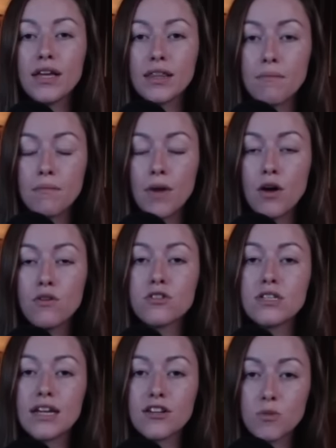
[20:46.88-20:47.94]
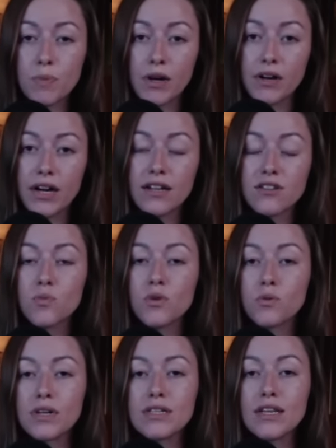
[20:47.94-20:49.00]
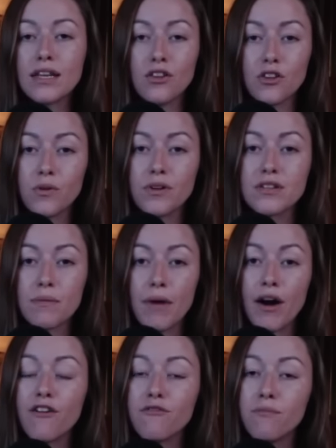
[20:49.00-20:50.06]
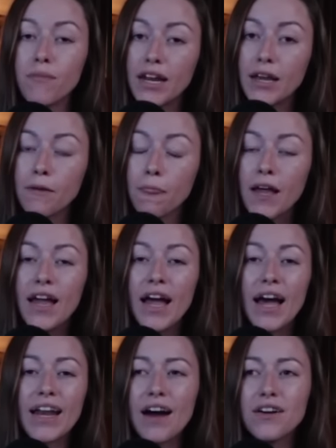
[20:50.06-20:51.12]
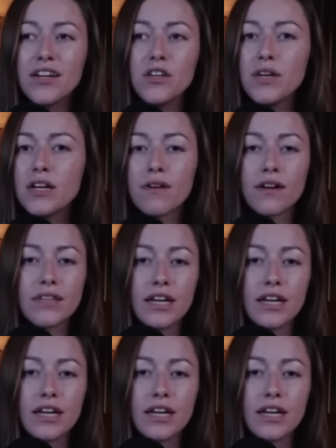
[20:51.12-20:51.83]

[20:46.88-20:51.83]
the most experience with risking the littlest amount of money, and how can you get around that